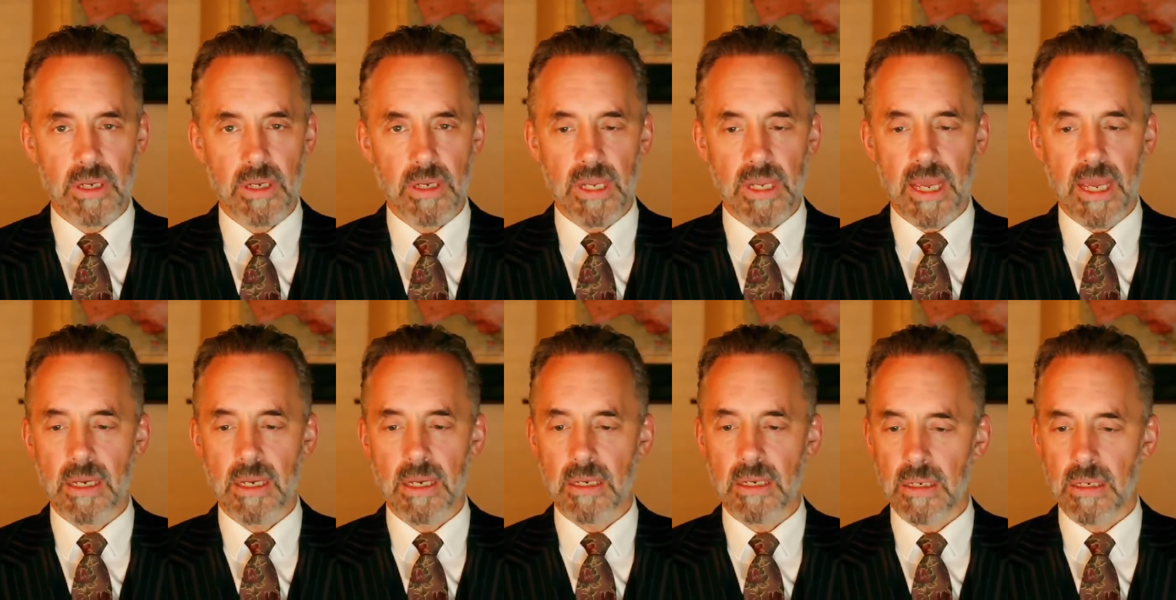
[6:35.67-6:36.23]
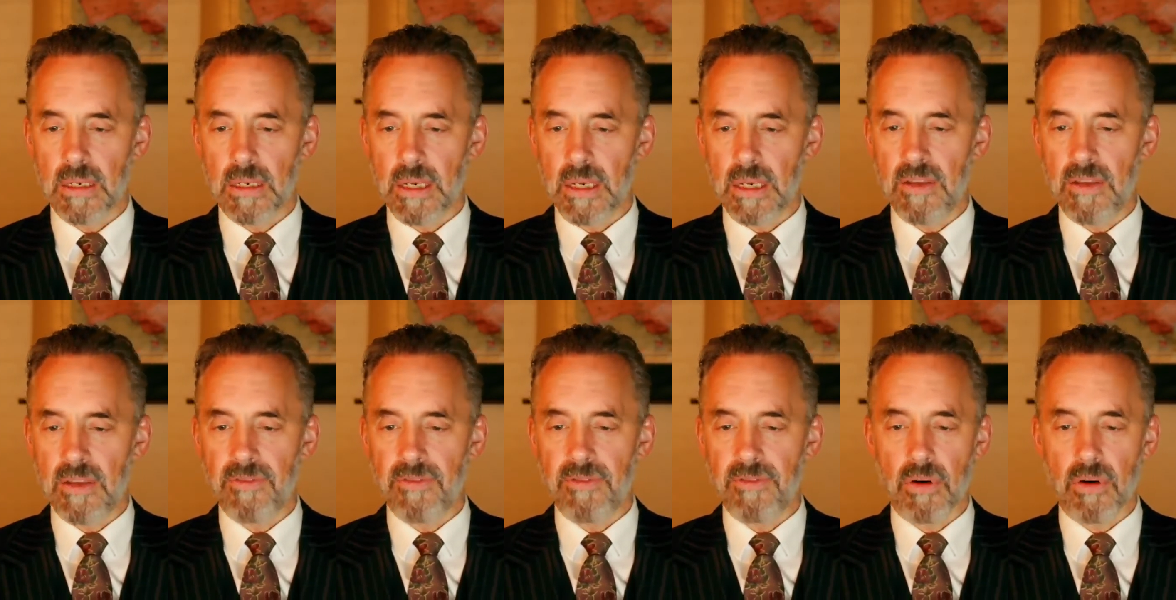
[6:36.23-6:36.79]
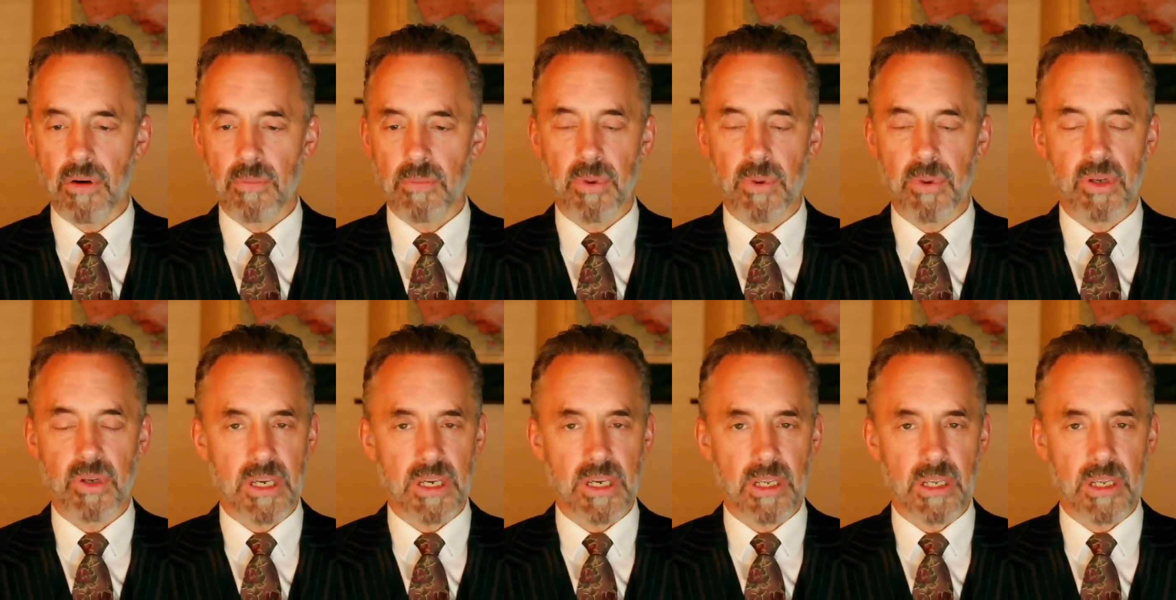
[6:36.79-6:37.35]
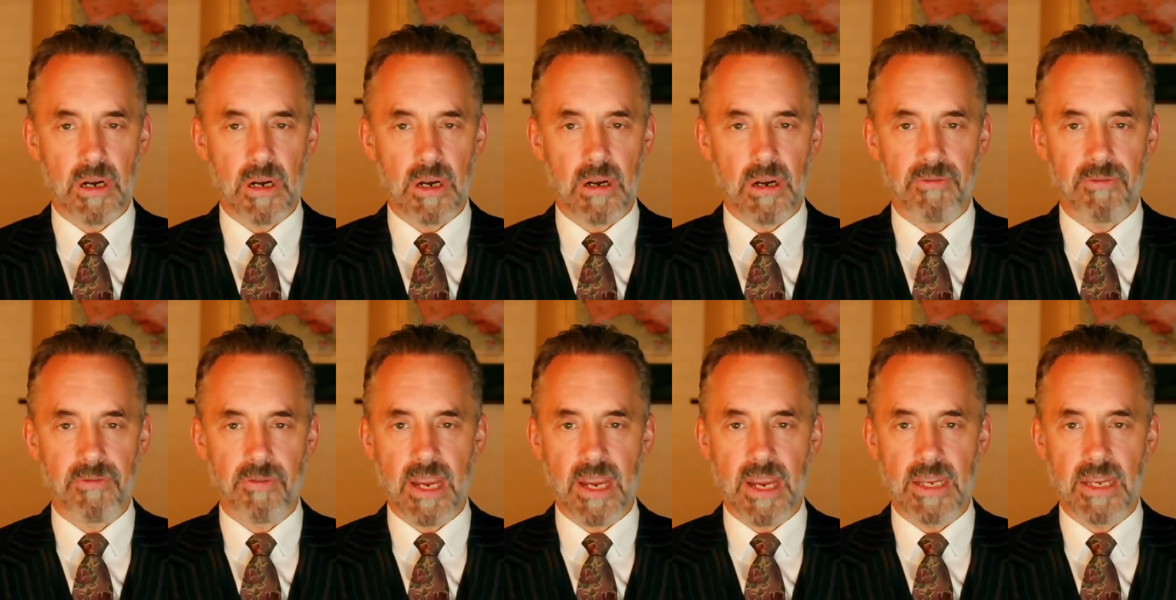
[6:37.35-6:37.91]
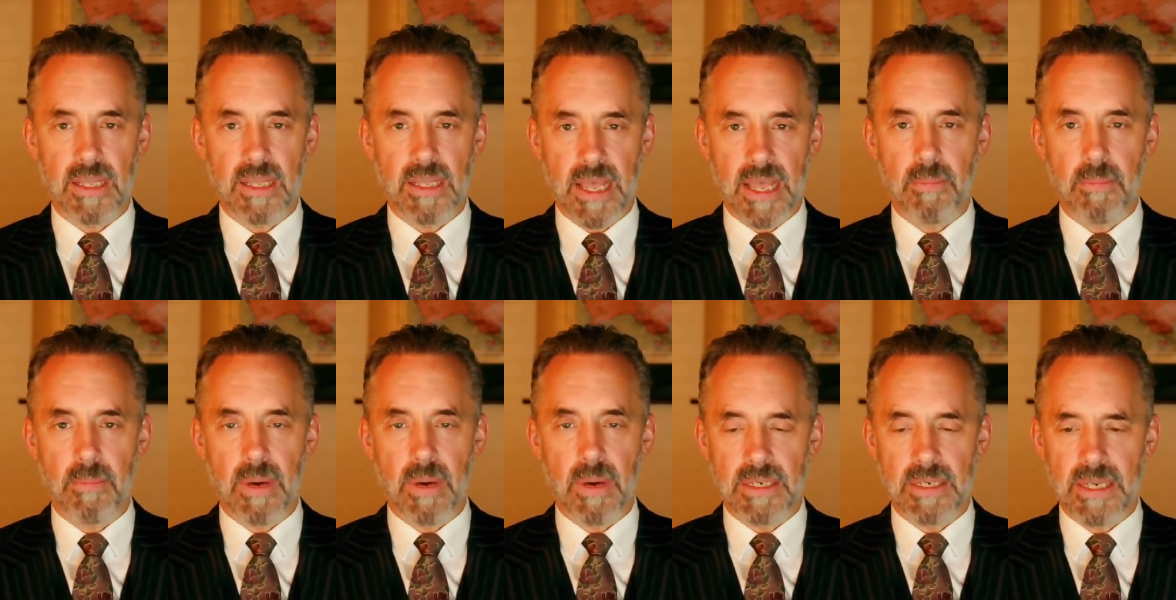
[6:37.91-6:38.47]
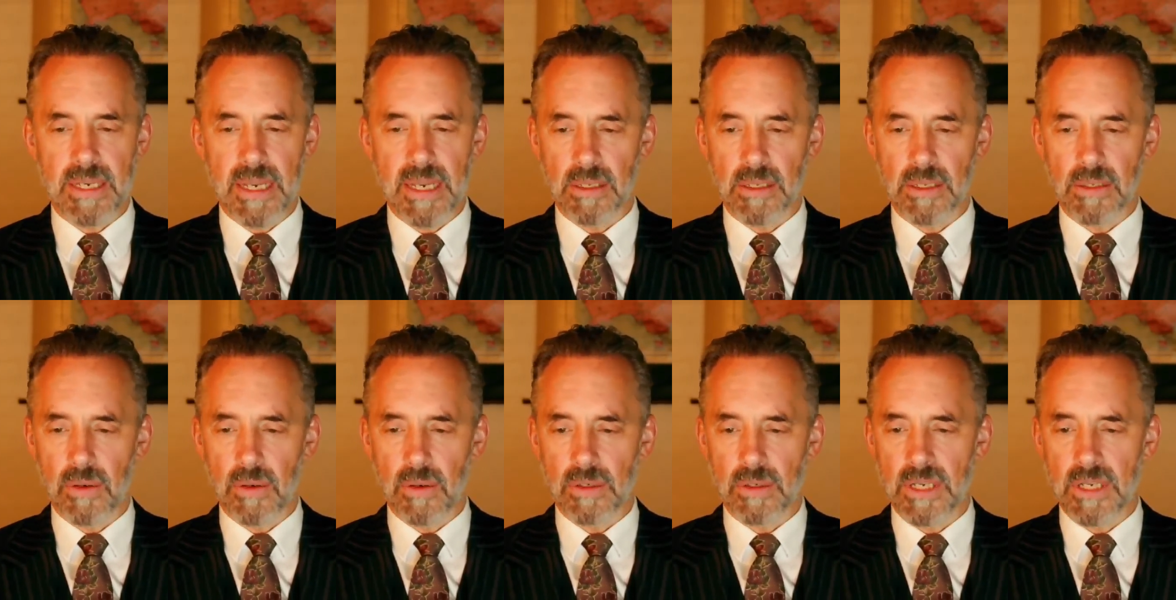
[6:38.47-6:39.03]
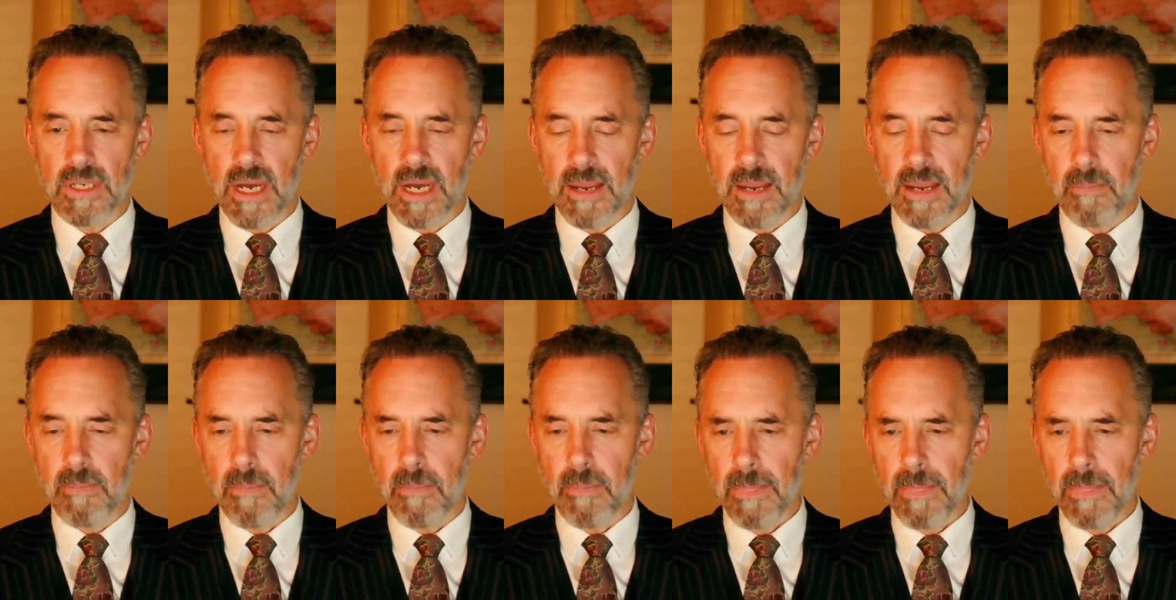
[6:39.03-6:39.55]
And if you're particularly frightened, that might take a long time.